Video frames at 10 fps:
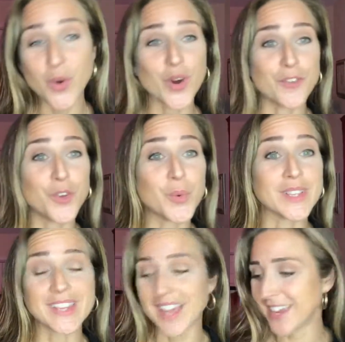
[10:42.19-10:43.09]
or if you would
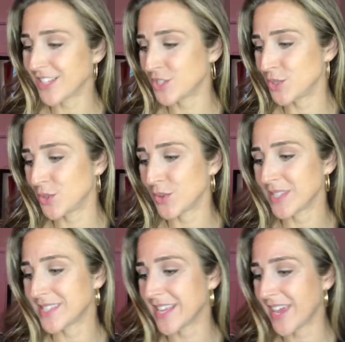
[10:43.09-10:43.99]
like to
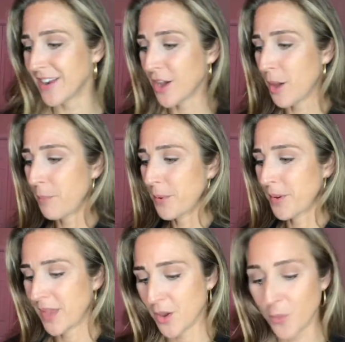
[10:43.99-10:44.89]
set up
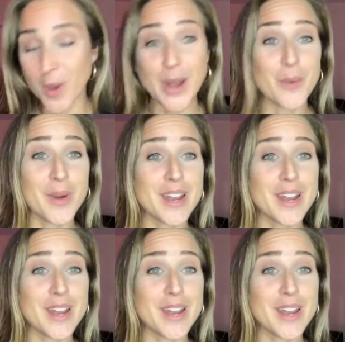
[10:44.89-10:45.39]
a one-on-one,